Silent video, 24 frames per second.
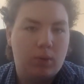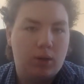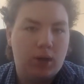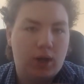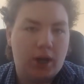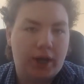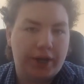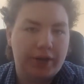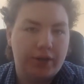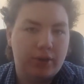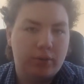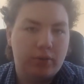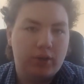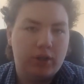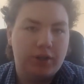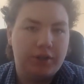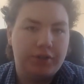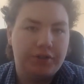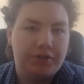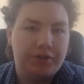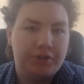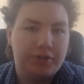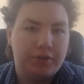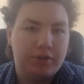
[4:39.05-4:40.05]
I don't
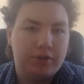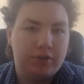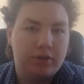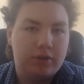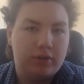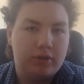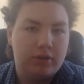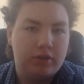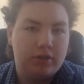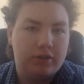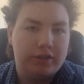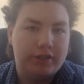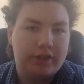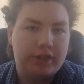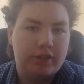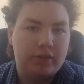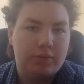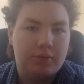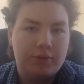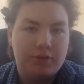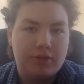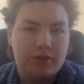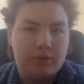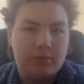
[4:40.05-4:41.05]

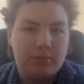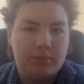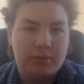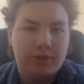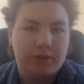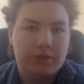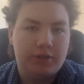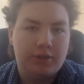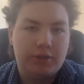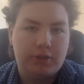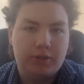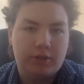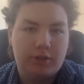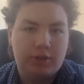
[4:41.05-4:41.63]
understand what someone's